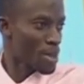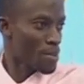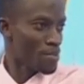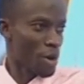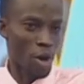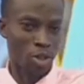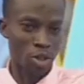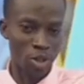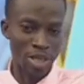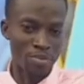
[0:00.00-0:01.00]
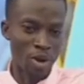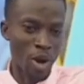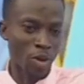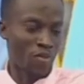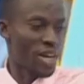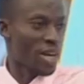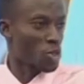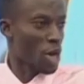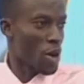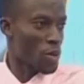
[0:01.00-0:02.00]
Because you see, because of your
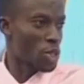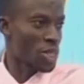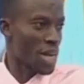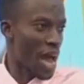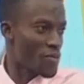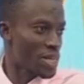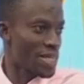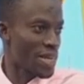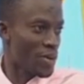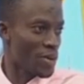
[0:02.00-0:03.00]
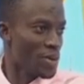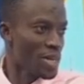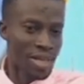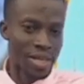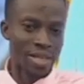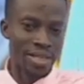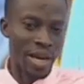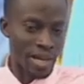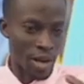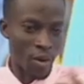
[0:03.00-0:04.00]
natural resources and everything, you
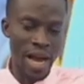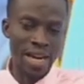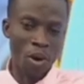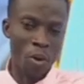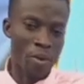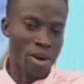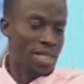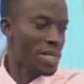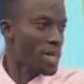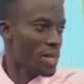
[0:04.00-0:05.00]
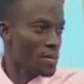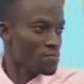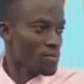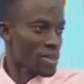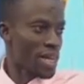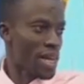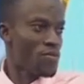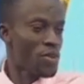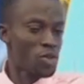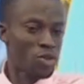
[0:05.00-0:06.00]
know, and I heard recently the
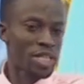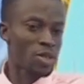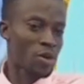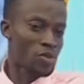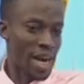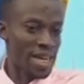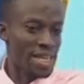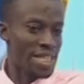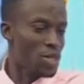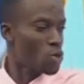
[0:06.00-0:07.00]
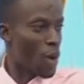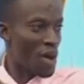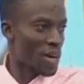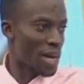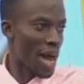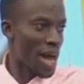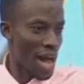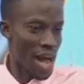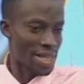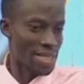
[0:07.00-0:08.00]
infiltration of Chinese into Africa
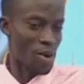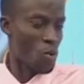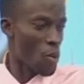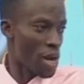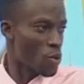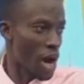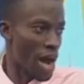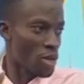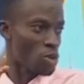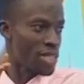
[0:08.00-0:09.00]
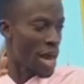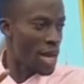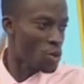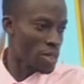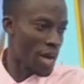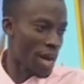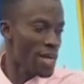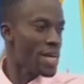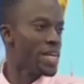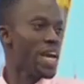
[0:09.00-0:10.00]
as a way cry to tell you, say
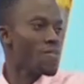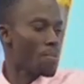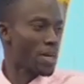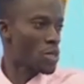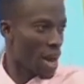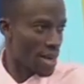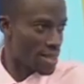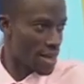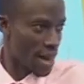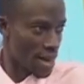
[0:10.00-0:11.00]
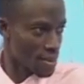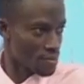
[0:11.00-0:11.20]
they have a particular agenda.